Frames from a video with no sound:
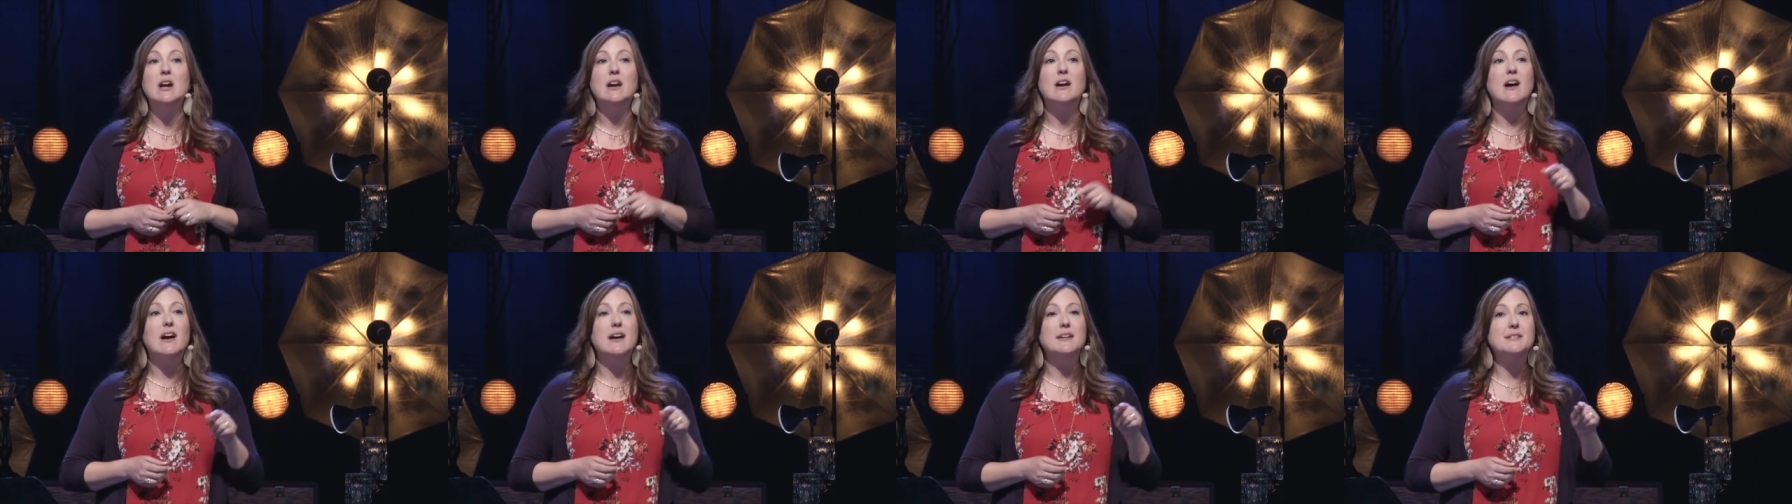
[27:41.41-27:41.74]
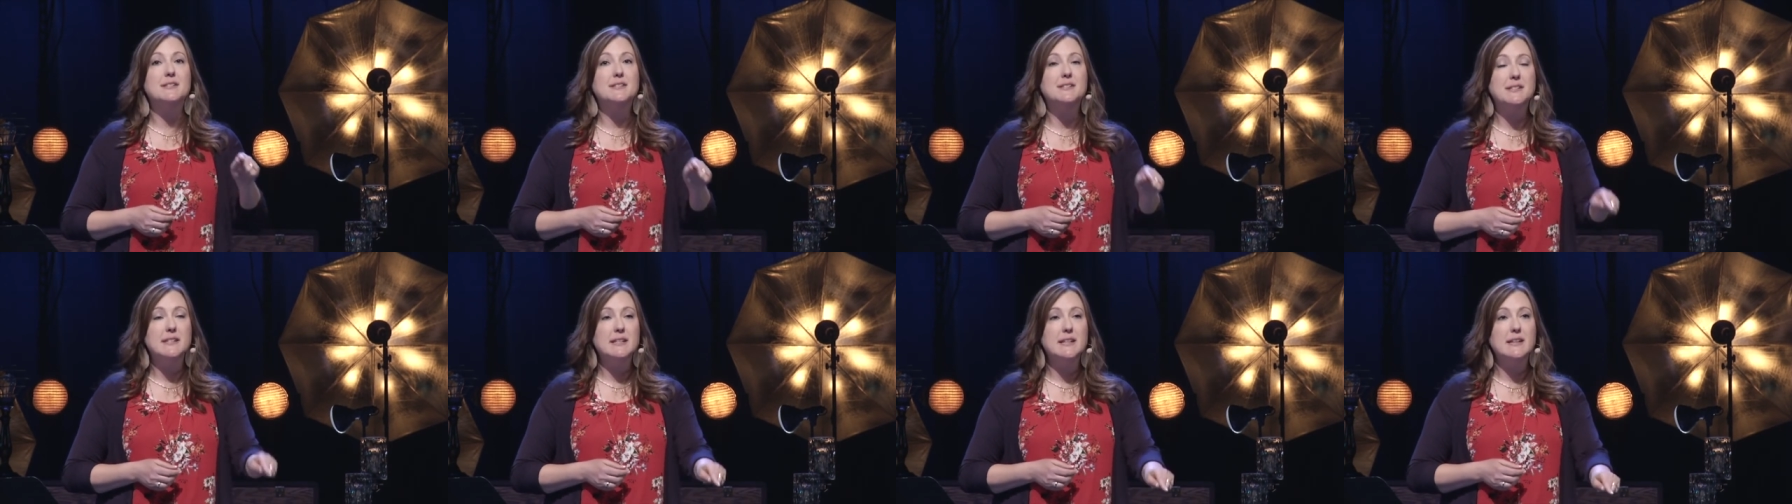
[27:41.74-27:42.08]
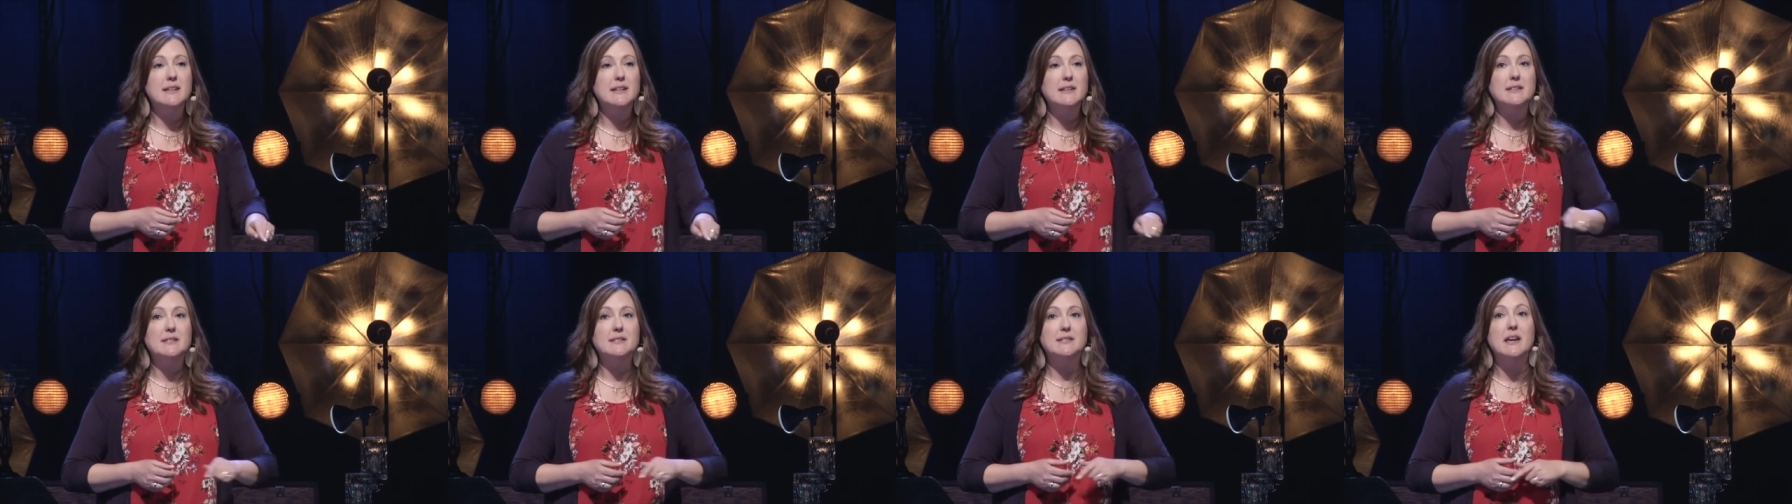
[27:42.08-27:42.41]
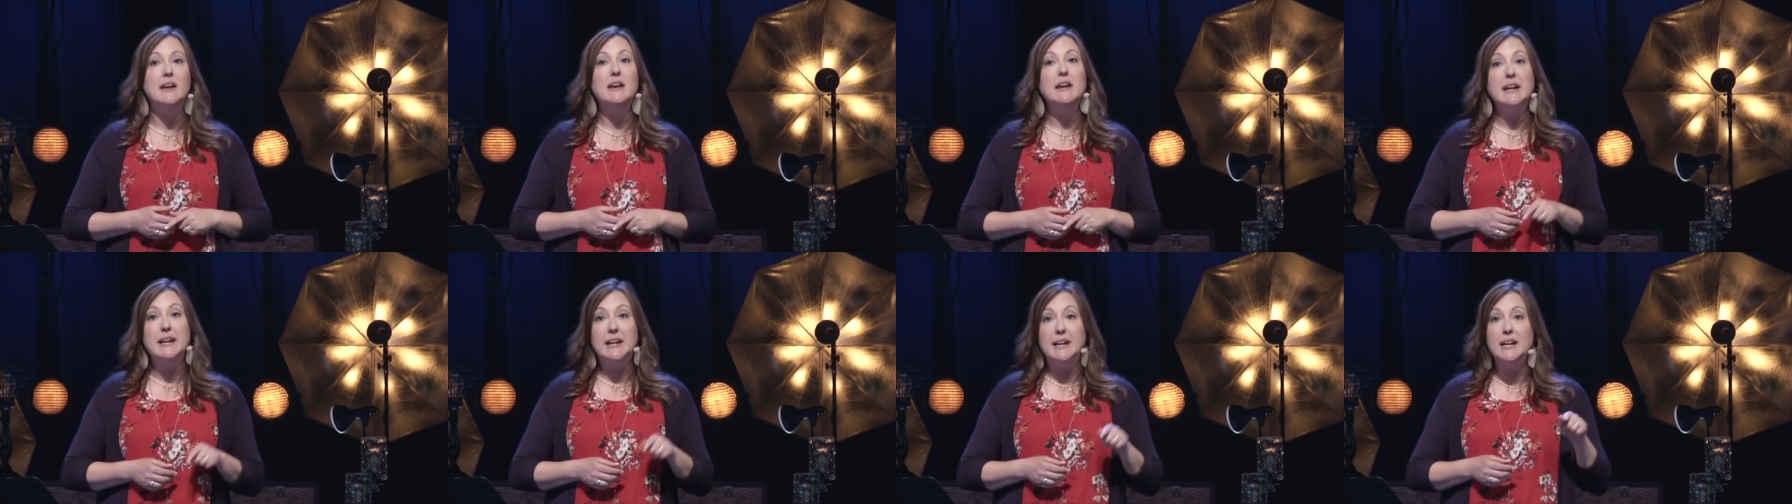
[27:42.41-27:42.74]
God sees,
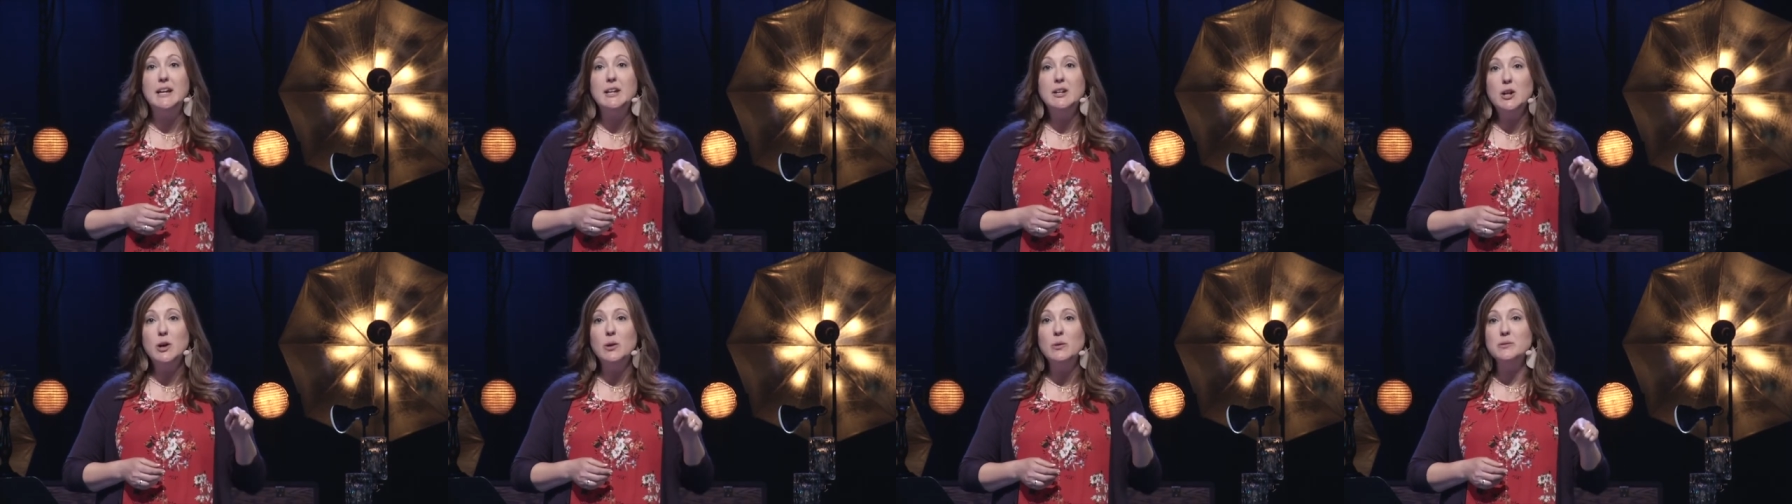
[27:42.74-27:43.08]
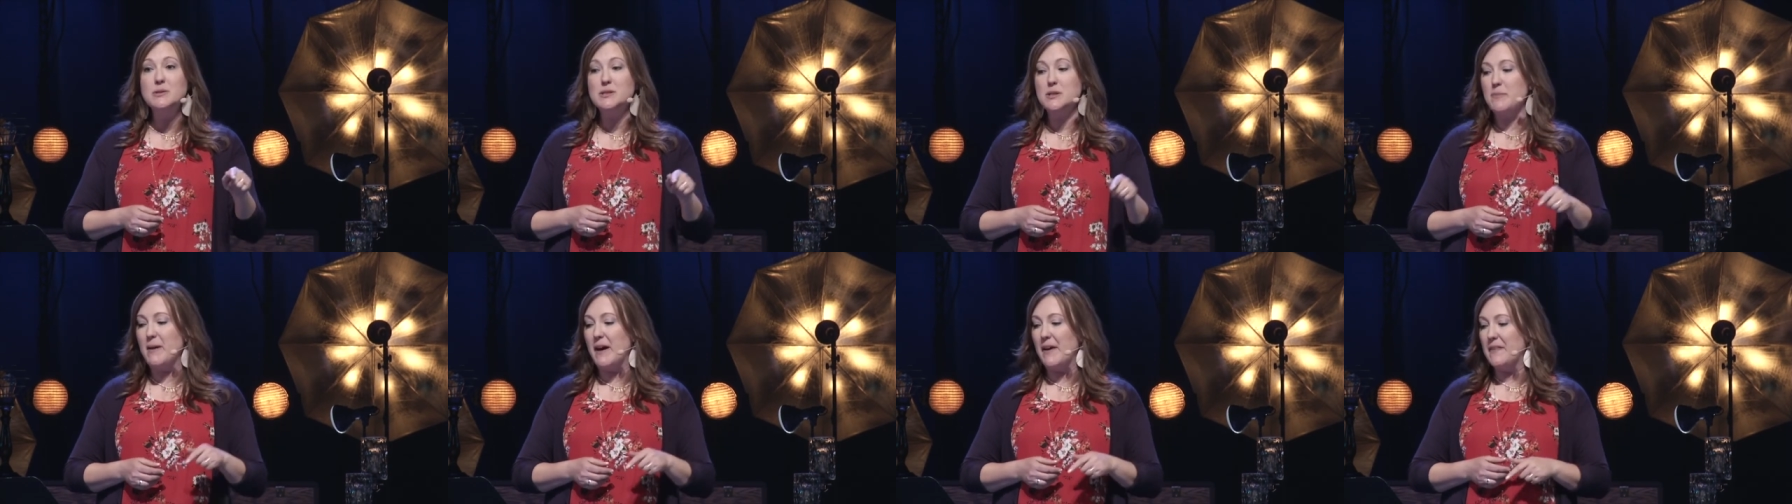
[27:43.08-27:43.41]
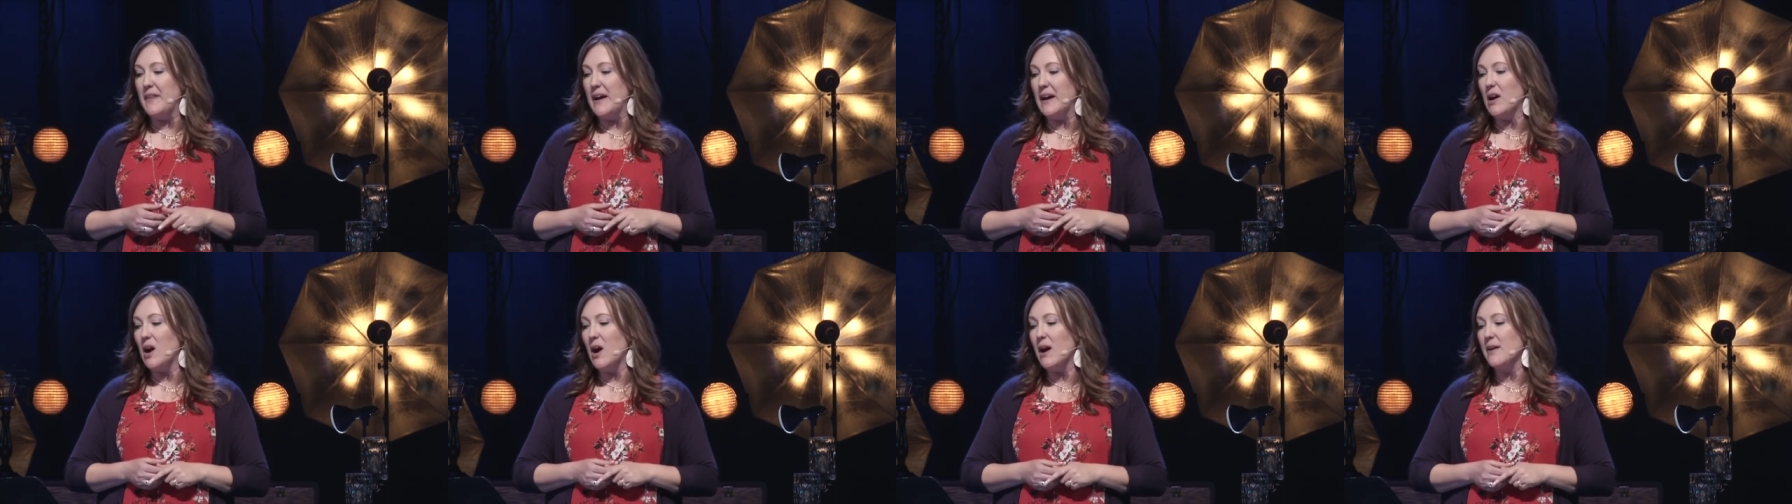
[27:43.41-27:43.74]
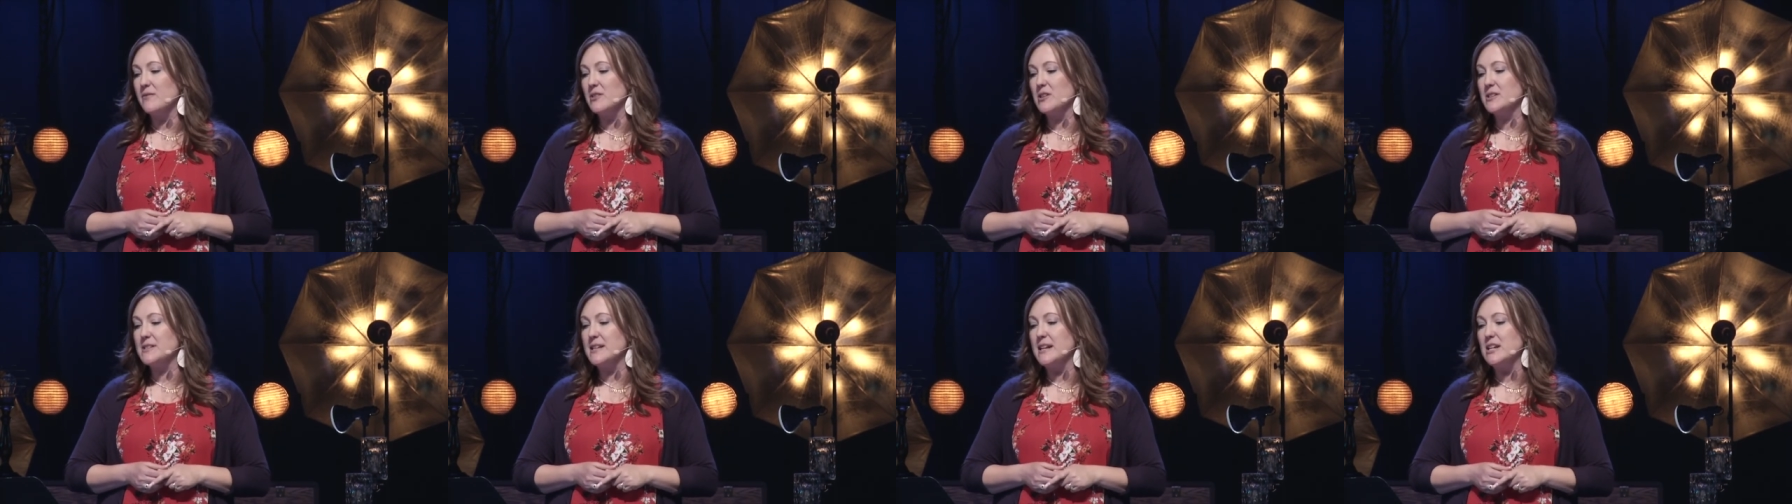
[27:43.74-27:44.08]
He knows about that
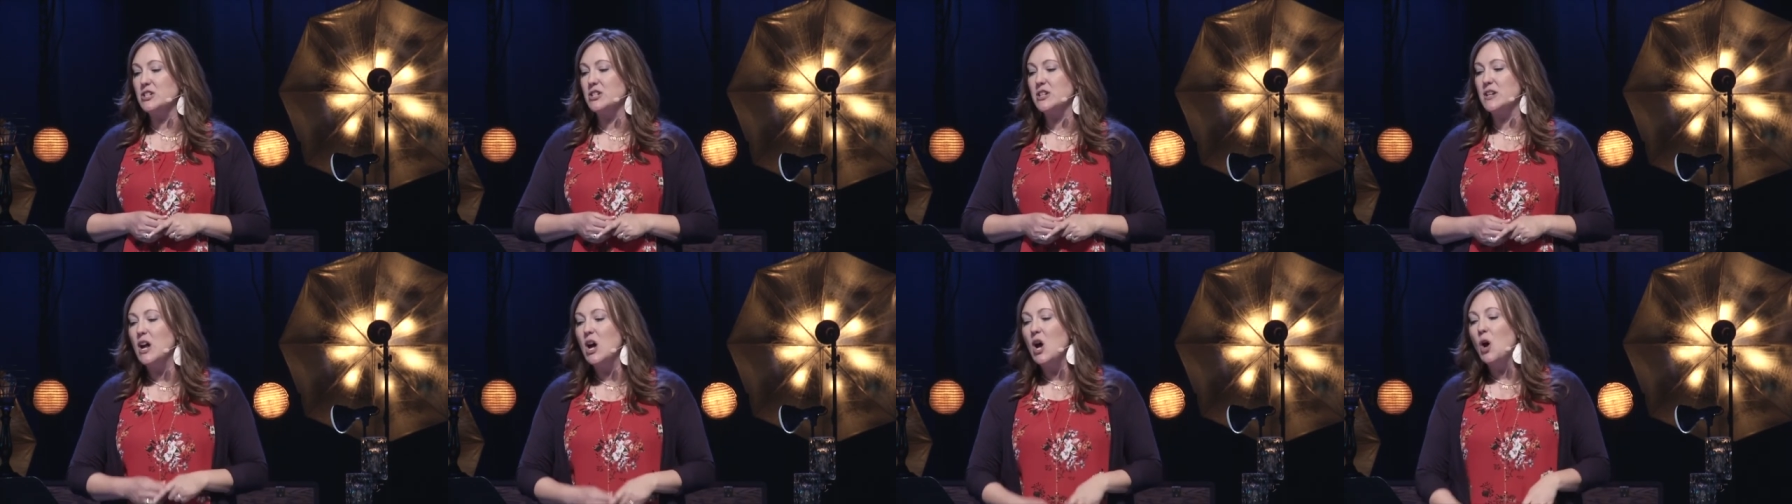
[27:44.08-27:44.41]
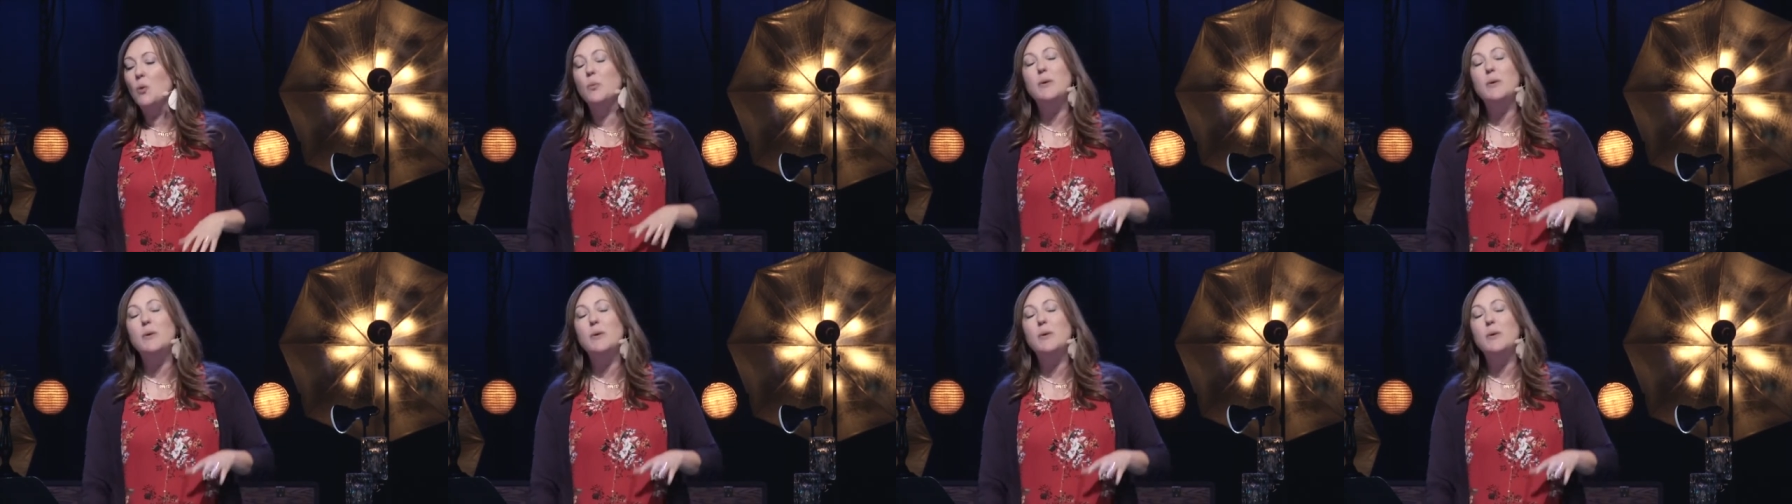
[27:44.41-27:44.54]
conversation.